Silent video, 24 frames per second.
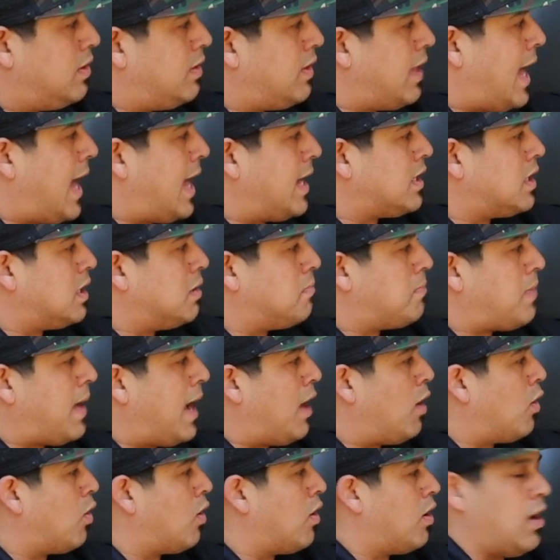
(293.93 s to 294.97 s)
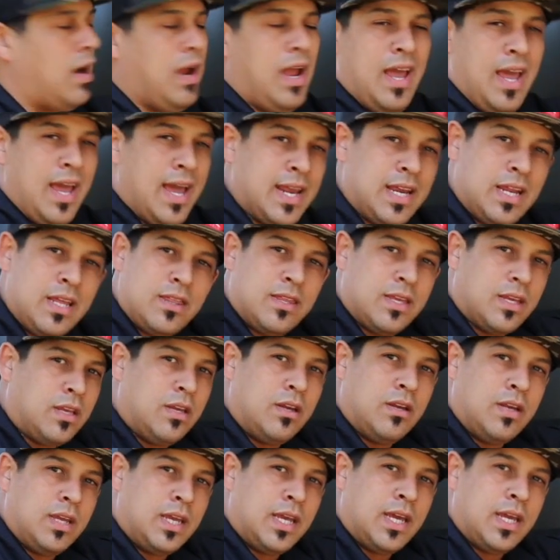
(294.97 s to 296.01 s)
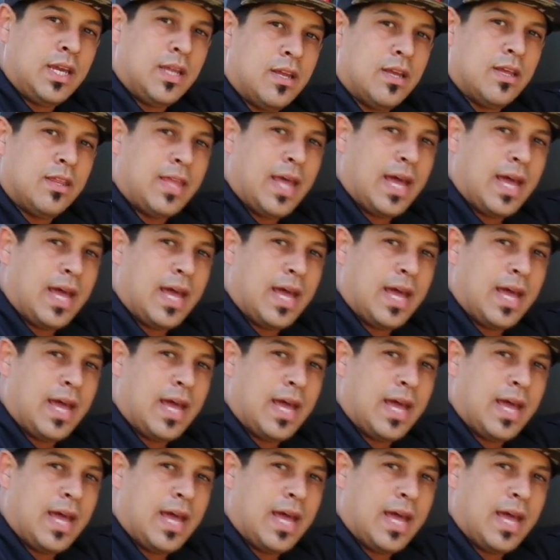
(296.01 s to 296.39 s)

that can power anything you need